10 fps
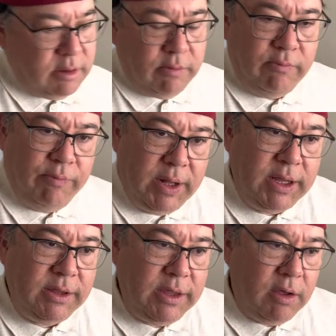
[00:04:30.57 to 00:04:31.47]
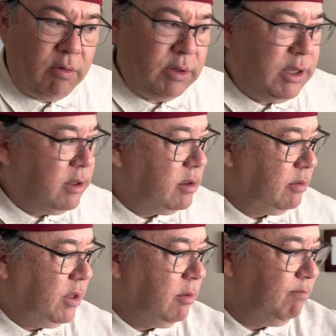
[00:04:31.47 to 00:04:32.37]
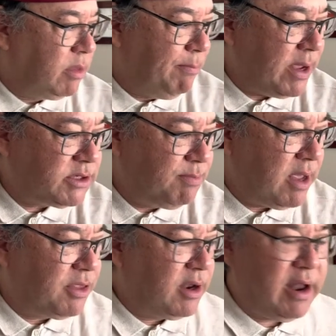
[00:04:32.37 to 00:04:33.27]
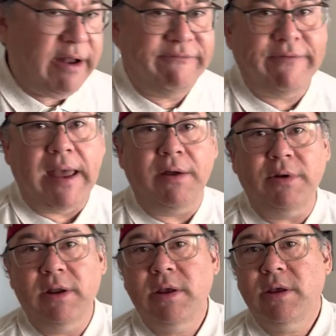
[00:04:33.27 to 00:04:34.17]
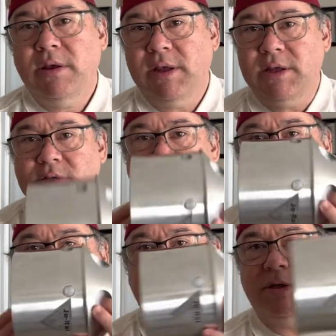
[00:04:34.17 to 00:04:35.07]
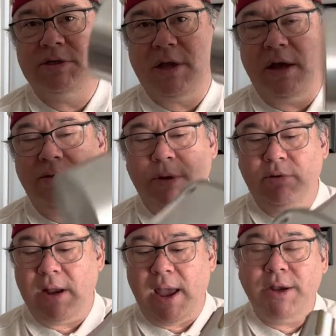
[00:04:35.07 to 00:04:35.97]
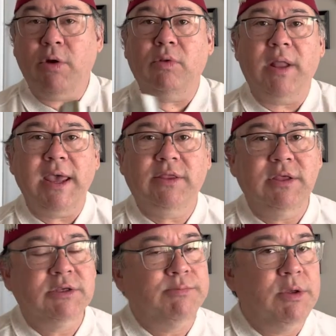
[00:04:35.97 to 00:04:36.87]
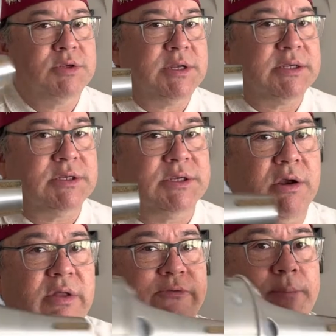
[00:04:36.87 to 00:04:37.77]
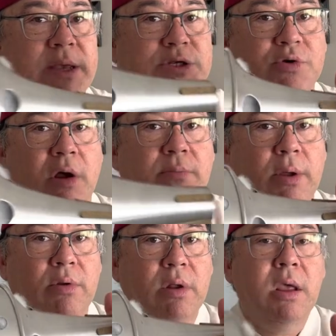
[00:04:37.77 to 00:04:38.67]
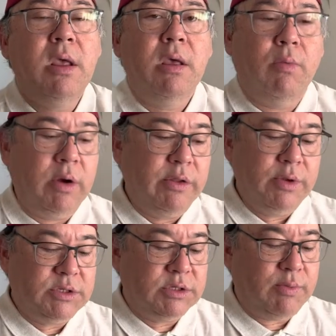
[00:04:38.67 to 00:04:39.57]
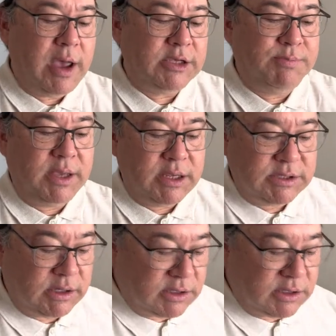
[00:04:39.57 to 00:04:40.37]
really, the only, the, the best method that I've found is this kind of mute. Now, I don't like these mutes necessarily for bass trombone. One of the reasons why is because it'll